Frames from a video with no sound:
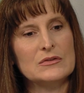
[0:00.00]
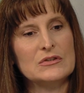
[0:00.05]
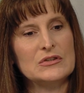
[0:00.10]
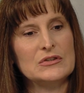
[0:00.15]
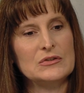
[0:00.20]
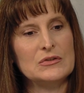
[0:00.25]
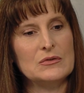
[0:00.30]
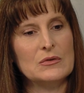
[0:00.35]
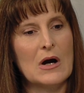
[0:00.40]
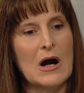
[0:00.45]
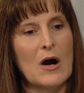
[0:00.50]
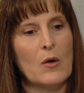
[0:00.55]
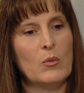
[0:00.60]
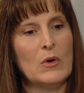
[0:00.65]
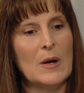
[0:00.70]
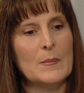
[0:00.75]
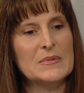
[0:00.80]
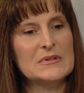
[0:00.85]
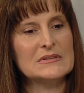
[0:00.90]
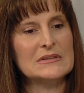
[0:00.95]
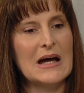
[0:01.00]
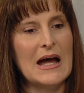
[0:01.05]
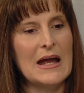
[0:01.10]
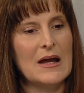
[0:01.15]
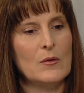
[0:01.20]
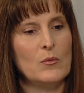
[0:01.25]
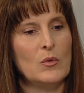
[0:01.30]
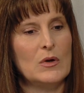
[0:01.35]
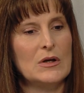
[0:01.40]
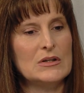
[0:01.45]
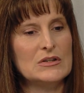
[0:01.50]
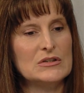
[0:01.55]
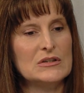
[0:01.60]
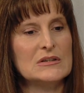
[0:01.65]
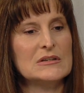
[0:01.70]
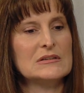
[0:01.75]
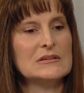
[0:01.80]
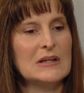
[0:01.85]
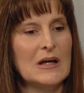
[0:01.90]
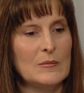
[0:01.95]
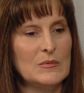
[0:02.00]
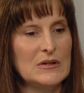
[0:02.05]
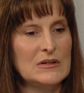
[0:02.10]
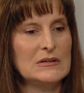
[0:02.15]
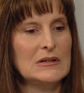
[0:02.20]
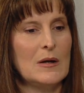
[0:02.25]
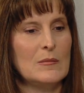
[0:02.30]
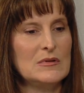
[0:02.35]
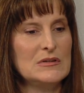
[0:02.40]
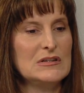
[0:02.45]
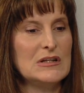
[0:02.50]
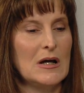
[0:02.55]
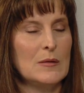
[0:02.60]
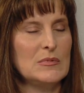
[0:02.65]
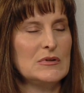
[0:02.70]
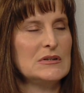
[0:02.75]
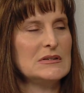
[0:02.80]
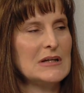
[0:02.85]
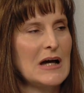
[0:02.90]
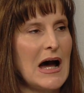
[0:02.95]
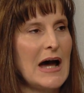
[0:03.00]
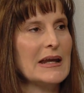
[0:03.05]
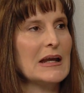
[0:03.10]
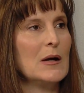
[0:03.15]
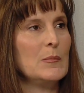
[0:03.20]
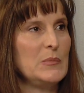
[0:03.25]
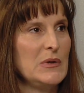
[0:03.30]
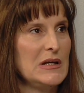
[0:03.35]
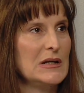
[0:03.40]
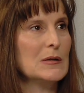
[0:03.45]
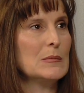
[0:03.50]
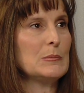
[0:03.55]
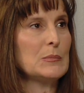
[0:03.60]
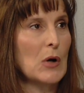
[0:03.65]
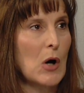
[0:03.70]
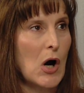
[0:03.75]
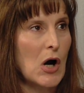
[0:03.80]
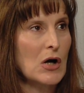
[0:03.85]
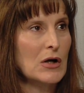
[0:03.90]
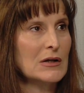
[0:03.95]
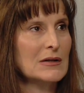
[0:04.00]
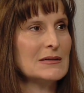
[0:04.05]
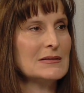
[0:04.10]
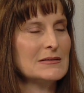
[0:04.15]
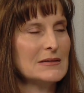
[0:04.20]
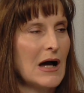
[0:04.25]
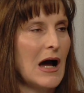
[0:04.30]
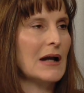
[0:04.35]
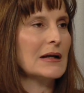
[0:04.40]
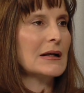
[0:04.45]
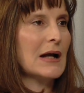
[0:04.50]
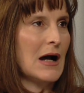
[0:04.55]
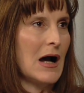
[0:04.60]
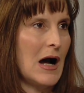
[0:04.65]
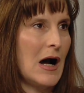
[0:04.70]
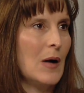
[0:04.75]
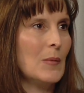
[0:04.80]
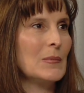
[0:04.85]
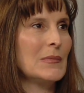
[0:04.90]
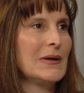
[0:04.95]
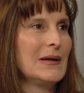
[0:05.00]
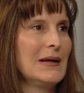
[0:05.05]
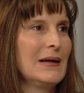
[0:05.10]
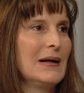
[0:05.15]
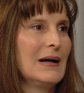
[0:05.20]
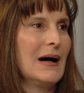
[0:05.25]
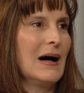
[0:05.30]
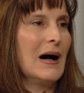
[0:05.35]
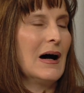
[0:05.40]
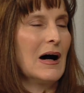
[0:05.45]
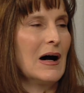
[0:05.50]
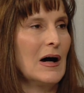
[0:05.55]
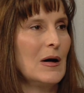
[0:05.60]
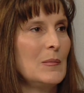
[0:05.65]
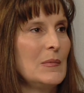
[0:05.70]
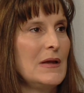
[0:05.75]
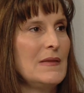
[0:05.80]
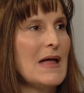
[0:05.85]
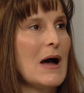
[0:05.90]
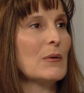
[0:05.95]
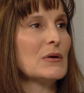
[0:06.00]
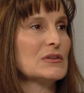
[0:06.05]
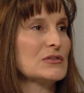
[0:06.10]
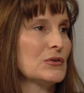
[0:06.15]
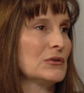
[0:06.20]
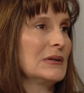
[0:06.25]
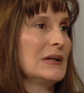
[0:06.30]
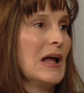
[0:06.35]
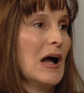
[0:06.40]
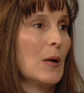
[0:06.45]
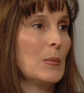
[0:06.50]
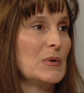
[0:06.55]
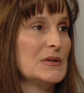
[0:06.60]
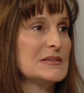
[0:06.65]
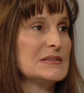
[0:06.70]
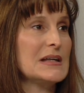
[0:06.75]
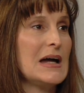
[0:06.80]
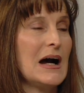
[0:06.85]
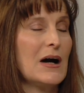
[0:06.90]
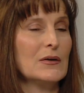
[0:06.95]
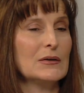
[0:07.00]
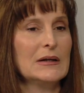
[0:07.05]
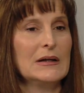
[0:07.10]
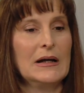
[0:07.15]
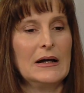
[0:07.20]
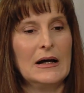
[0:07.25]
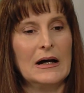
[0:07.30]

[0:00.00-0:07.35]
to our website, which is www.abitapark.com. And that will certainly help us out.